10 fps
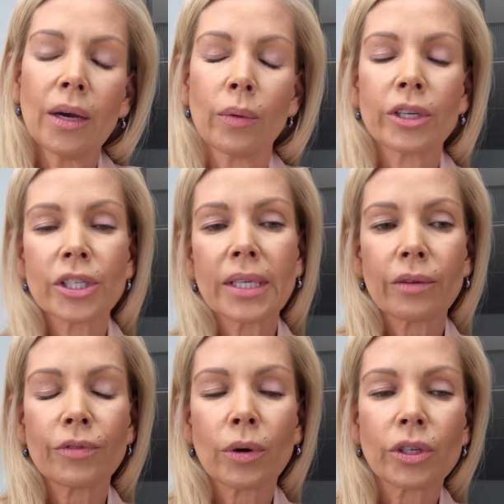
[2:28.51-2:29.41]
We just did a
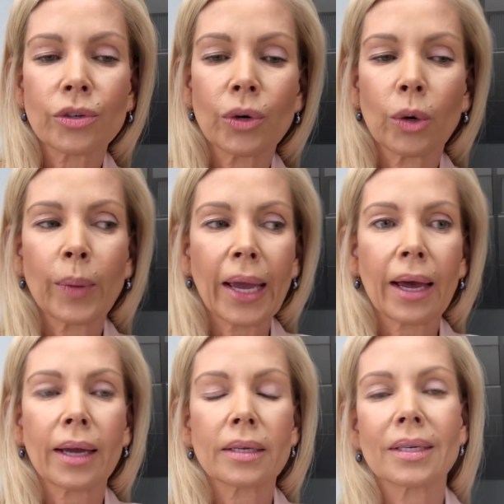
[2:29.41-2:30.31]
focus group,
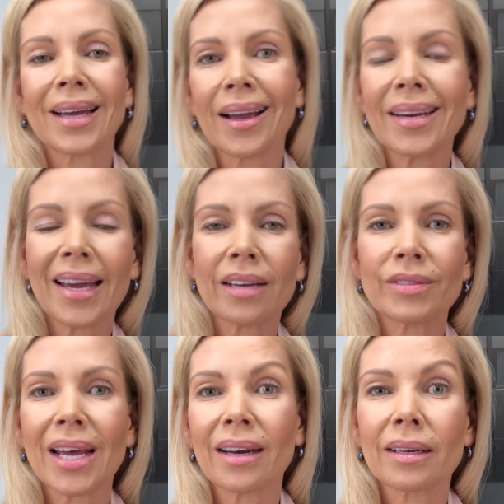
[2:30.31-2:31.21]
and 9 out of
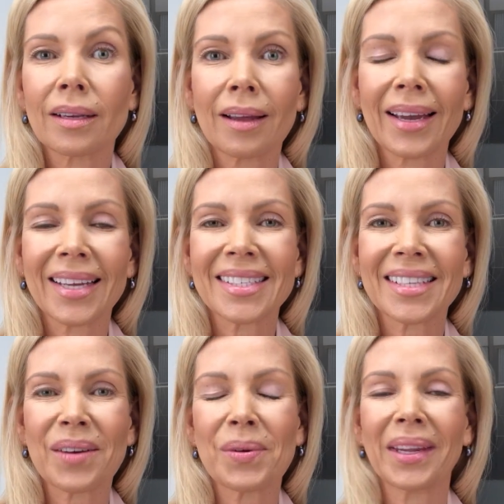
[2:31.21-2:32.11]
10 clients
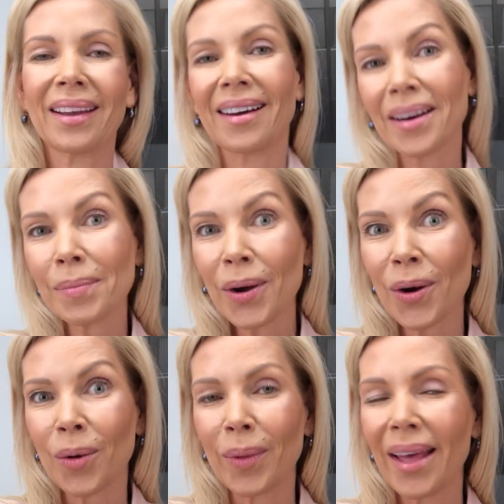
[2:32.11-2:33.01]
said when they got them
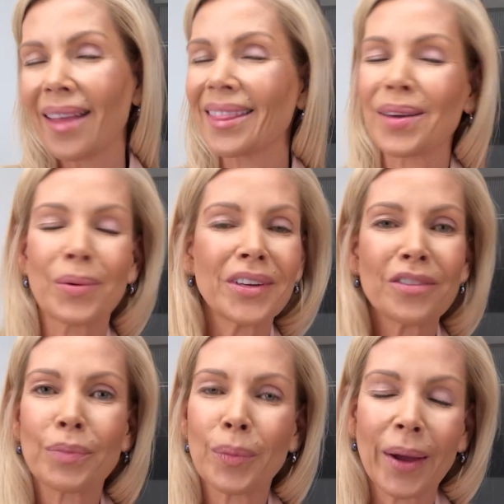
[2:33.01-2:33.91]
home, they wouldn't
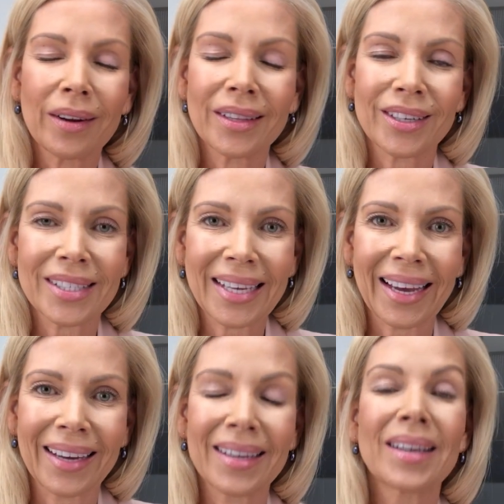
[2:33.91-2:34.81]
have prepared their
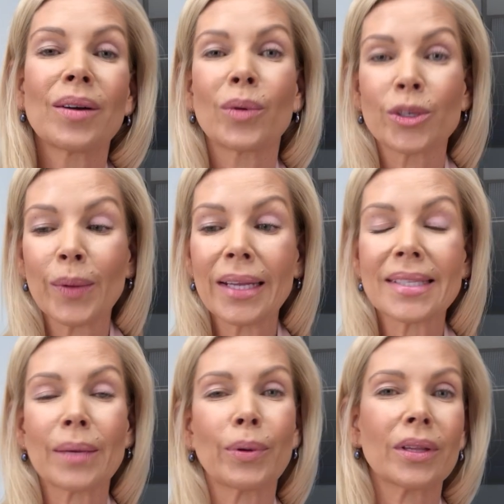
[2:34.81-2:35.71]
skin, which
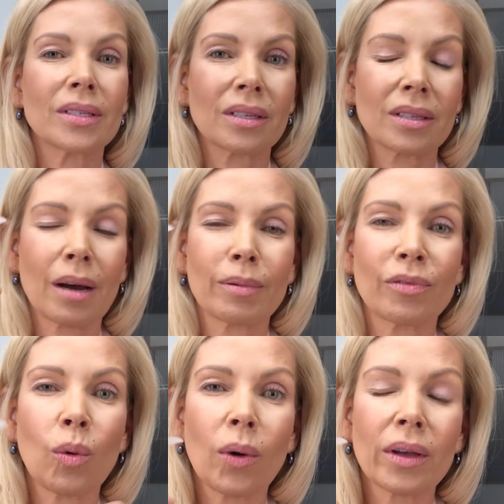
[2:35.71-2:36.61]
means they put this on top
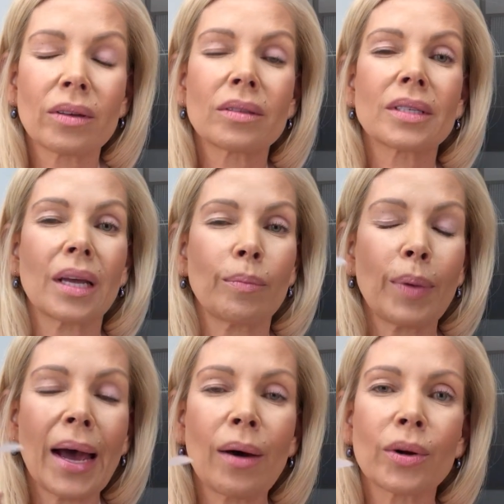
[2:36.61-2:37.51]
of oils and
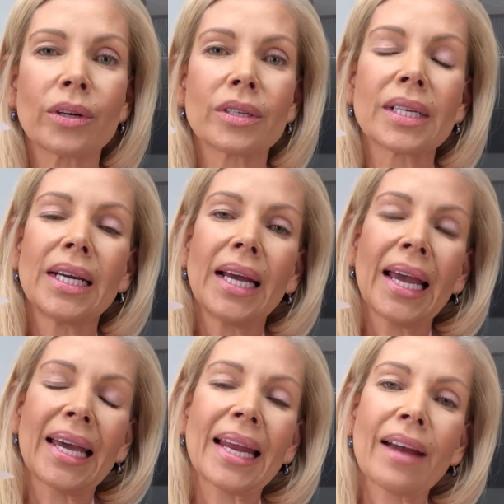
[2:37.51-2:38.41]
powders
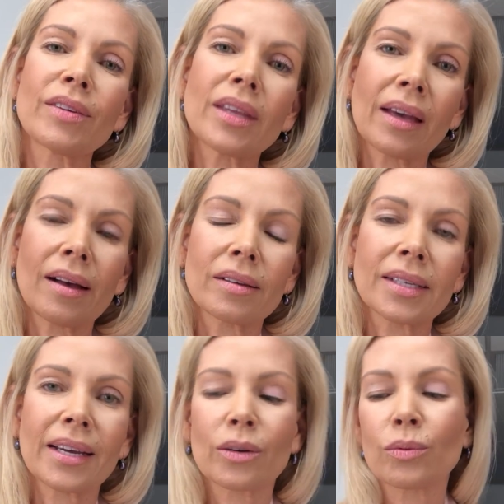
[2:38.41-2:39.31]
and everything else
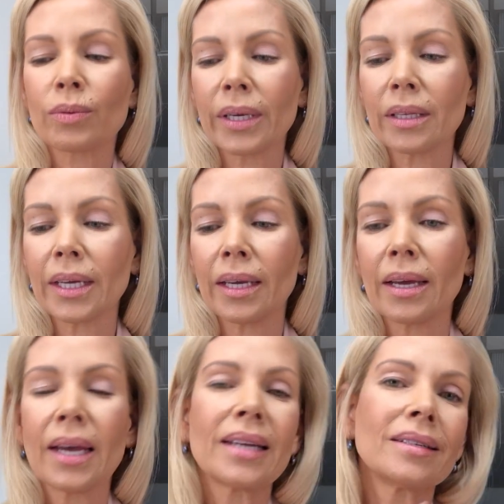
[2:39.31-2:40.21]
that can
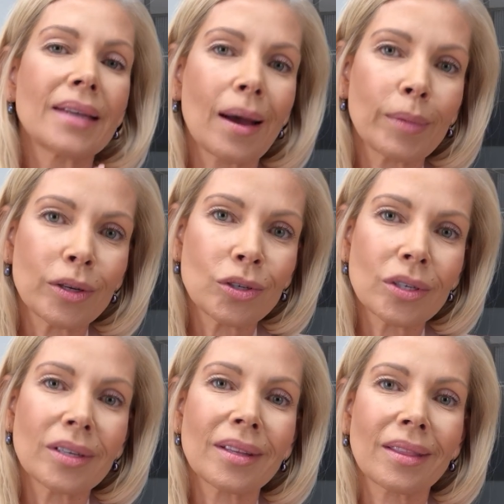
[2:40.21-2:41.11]
really
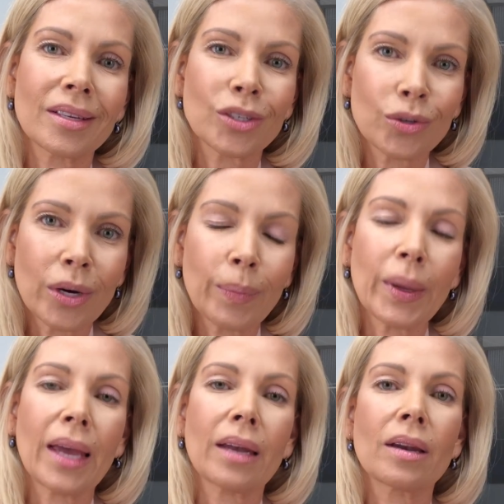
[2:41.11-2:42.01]
damage the strip
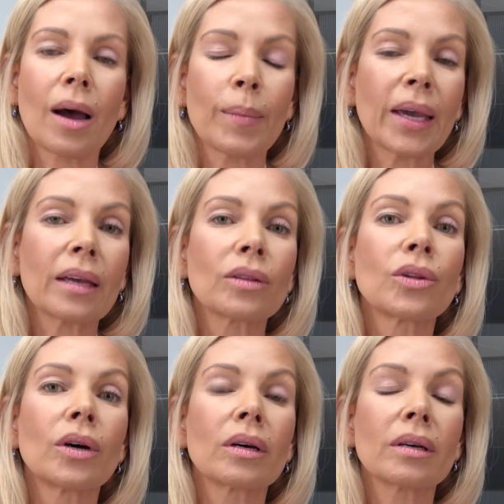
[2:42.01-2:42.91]
and not make it
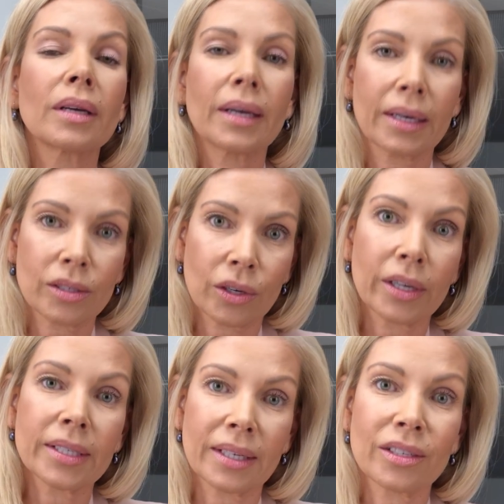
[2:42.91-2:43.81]
look as good
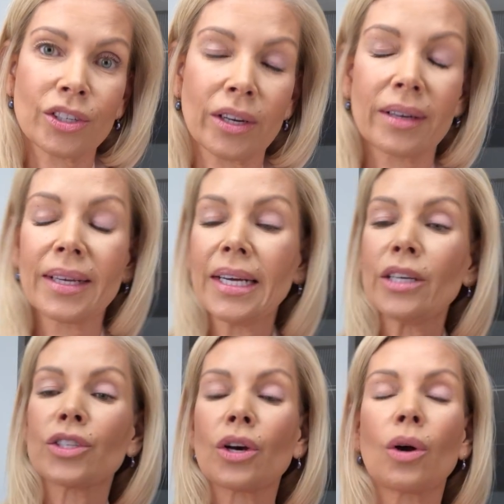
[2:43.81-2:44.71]
as it should.
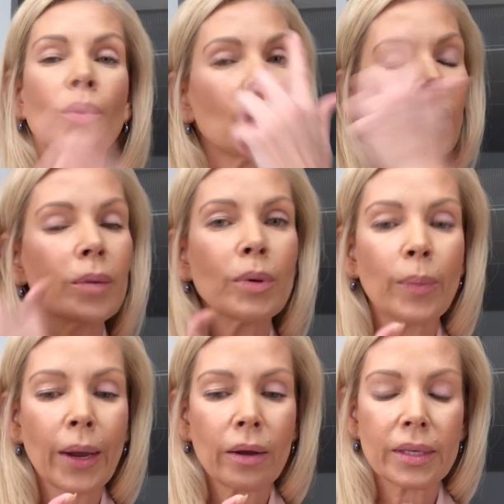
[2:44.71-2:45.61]
So we want to
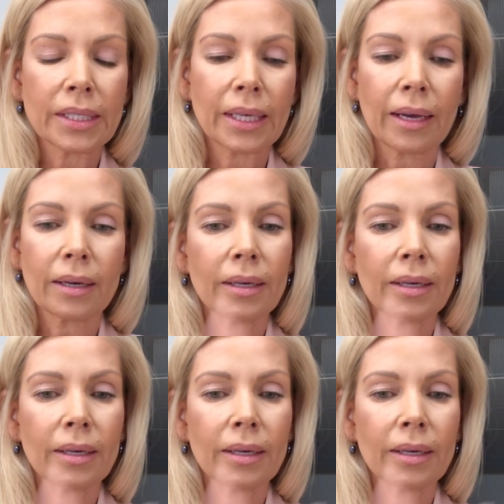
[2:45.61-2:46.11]
prepare the skin.